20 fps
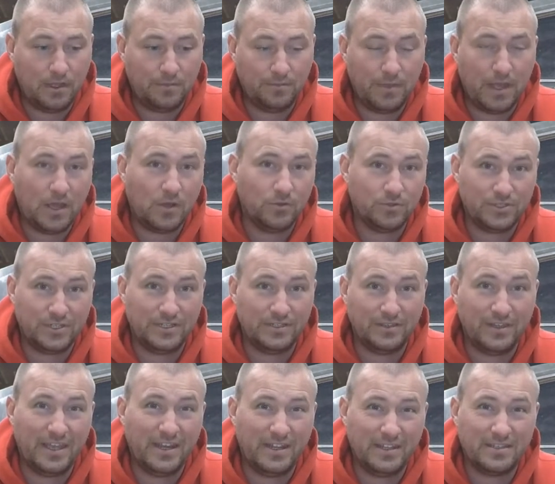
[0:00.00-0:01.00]
housing
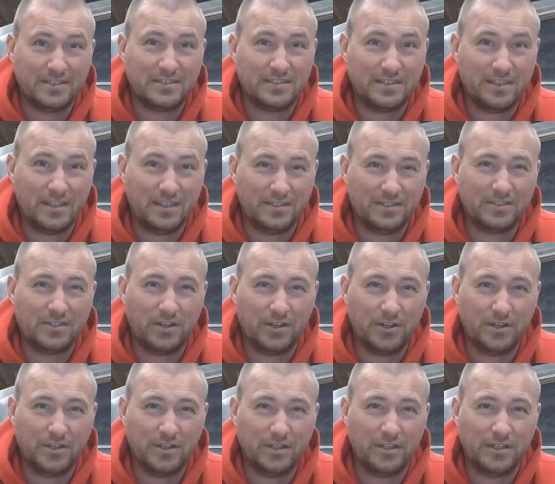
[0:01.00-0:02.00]
that it's
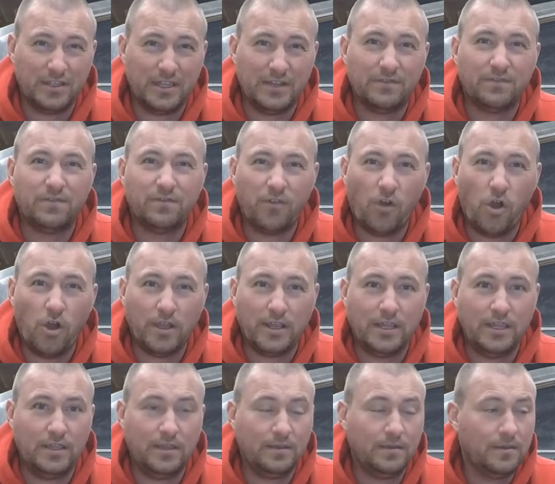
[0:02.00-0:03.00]
starting to get
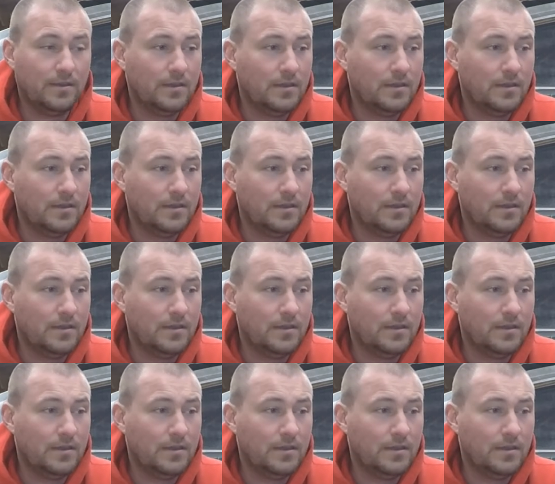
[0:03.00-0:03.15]
foggy.